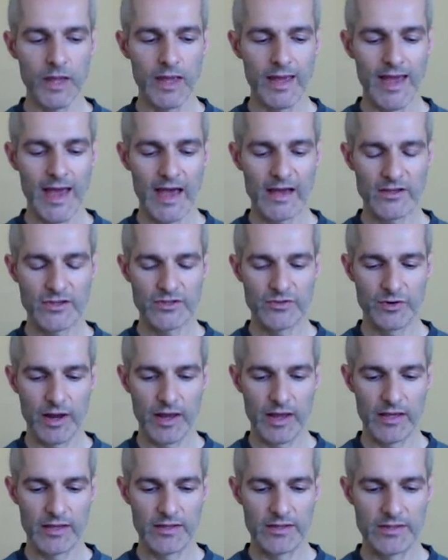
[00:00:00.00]

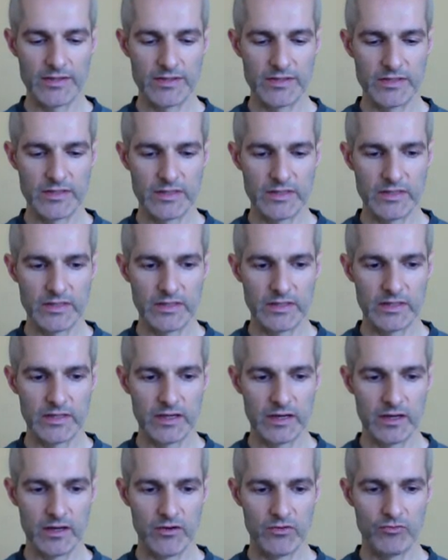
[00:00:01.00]
X-rays,
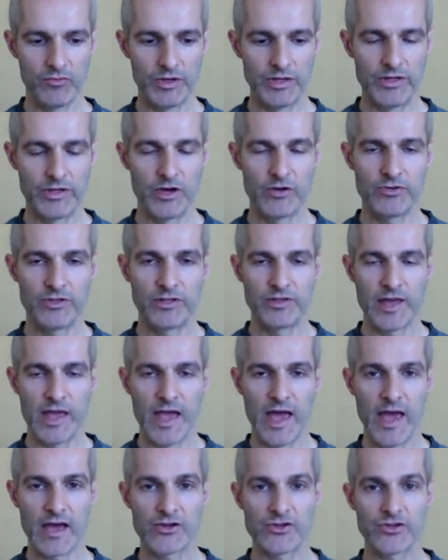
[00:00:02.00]
we know that they
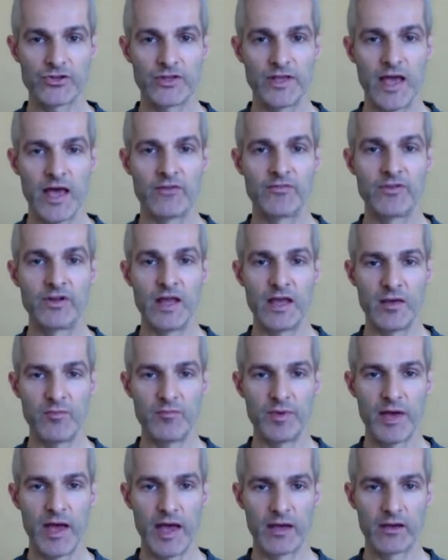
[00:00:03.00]
actually have an
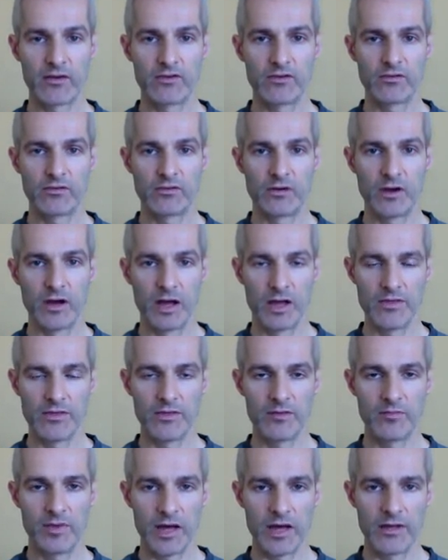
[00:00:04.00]
impact on the
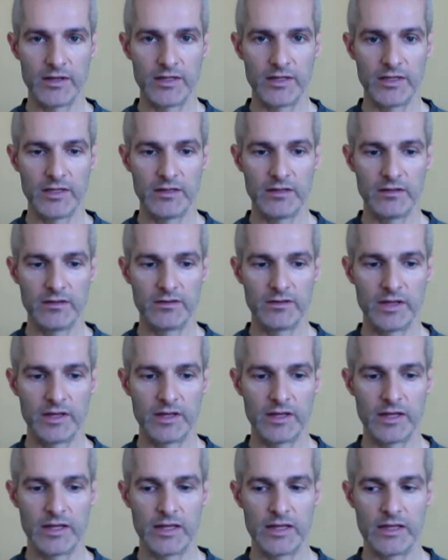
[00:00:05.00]
body that
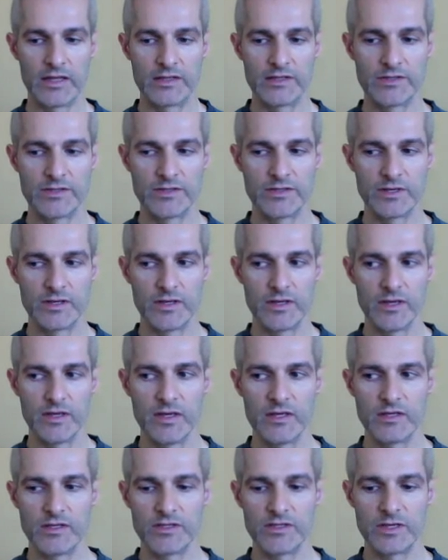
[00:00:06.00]
is
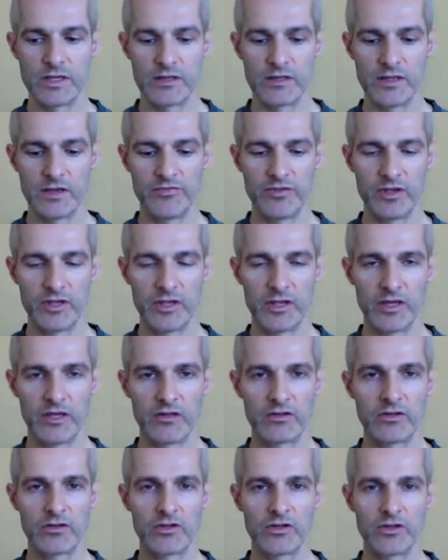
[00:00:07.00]
significant,
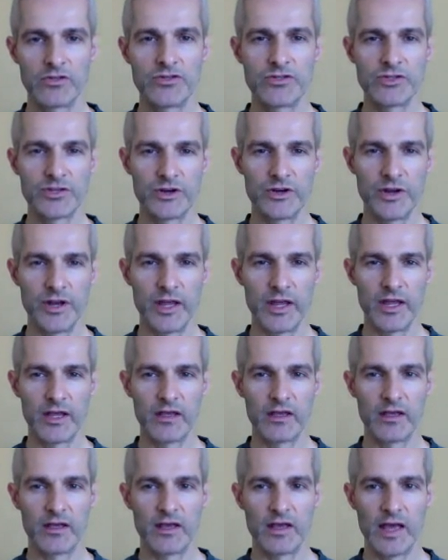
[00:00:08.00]

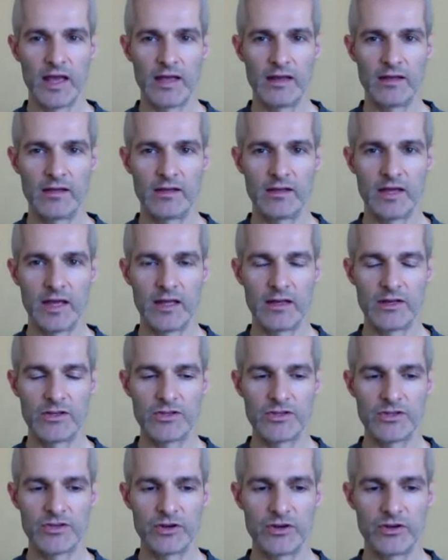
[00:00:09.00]
concerning, and a
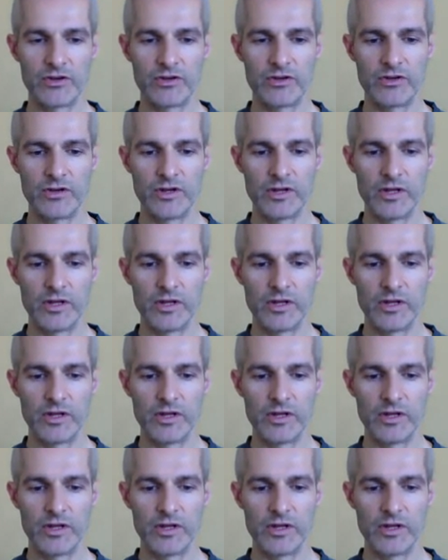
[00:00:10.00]
certain